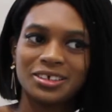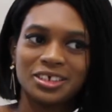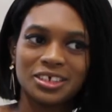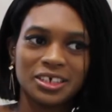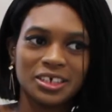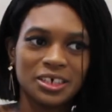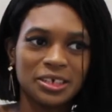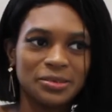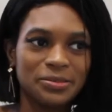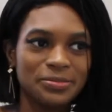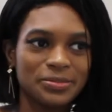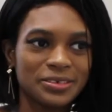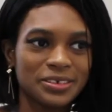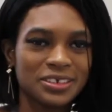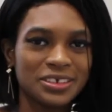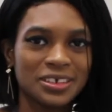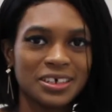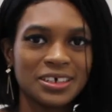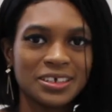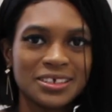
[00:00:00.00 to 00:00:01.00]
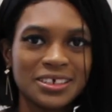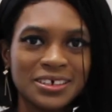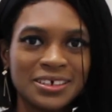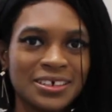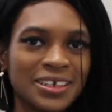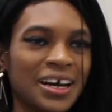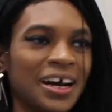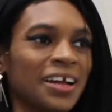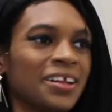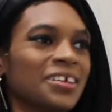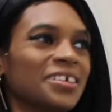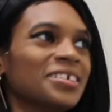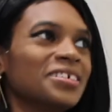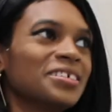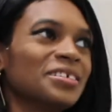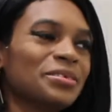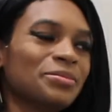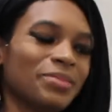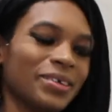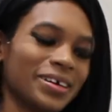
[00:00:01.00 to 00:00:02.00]
cheap, it's like
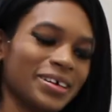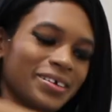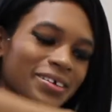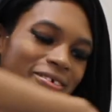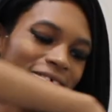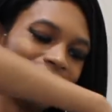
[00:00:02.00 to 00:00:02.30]
$10, but